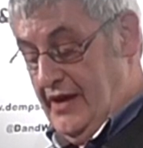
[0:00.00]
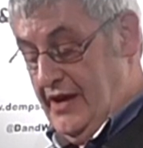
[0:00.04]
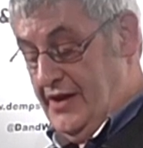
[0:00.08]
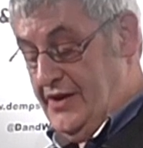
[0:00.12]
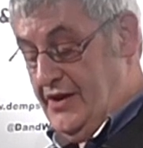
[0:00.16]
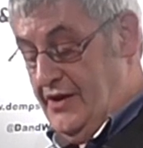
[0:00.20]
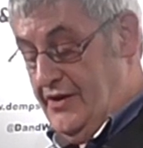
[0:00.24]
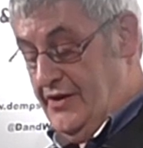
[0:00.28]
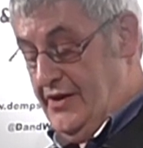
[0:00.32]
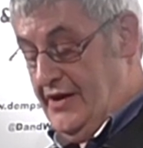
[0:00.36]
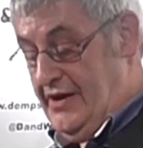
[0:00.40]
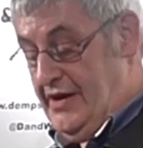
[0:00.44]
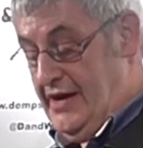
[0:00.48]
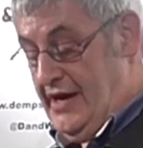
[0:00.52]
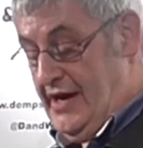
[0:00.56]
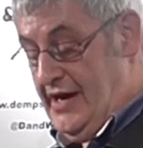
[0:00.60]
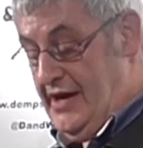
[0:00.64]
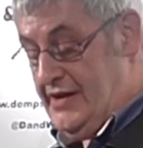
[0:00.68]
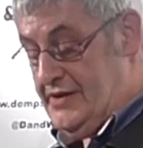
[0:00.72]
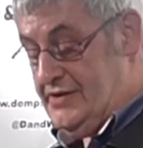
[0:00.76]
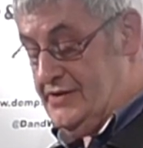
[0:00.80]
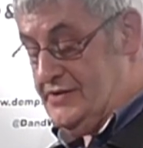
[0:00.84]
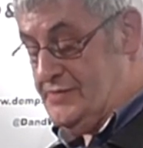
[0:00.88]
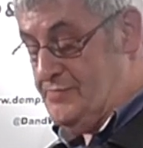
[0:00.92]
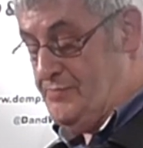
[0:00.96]
and on her
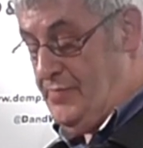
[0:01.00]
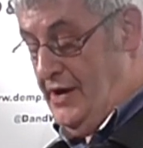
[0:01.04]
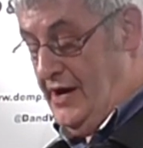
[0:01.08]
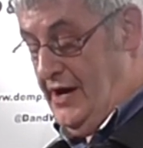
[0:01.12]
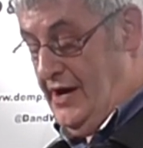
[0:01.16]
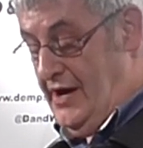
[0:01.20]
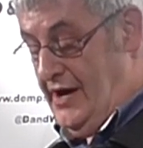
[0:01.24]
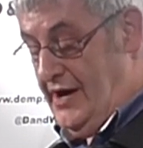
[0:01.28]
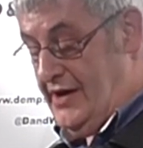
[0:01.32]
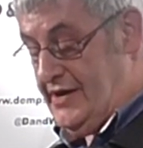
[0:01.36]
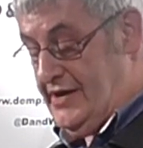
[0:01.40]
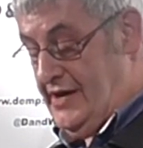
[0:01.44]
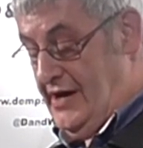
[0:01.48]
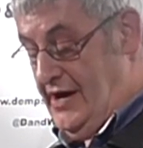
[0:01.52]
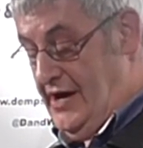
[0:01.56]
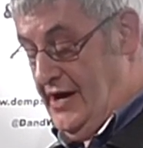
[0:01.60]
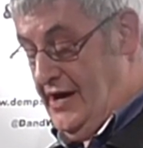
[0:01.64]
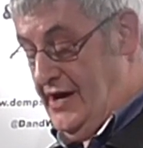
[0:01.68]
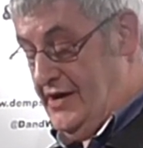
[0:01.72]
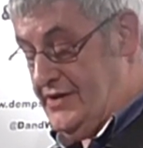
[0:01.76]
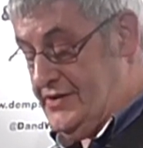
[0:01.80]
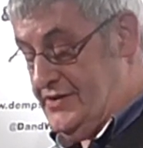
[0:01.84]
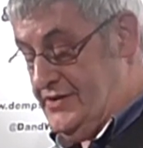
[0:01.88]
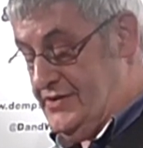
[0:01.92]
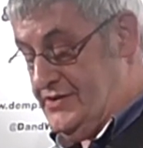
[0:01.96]
hands bark
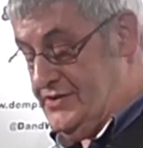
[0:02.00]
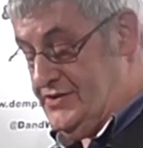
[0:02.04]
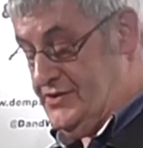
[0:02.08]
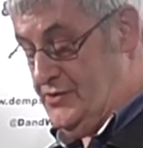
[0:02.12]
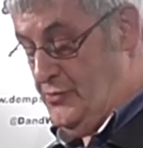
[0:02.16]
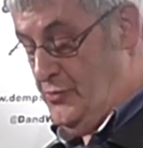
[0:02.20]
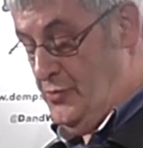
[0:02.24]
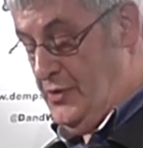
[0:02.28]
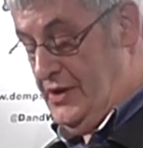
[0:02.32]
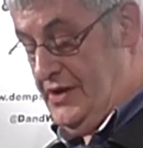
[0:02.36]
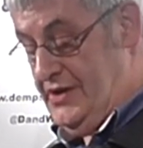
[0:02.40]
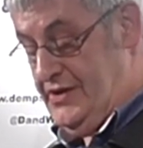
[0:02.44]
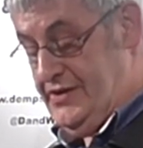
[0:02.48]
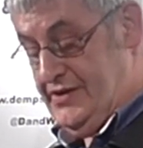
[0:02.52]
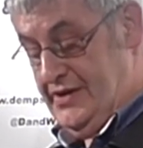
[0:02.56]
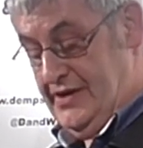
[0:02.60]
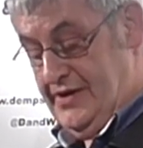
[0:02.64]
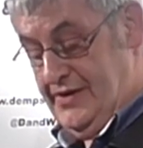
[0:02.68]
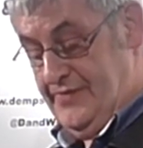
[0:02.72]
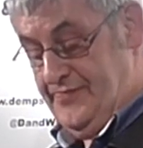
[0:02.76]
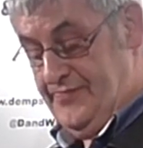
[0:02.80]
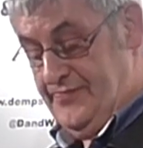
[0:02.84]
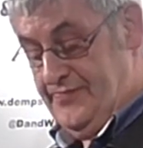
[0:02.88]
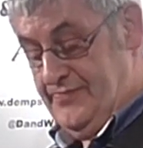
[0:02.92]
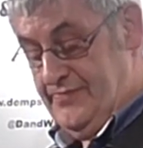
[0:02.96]
hardens to
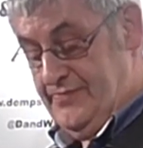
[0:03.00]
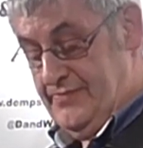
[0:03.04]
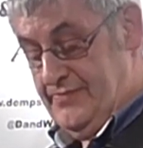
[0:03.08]
winter,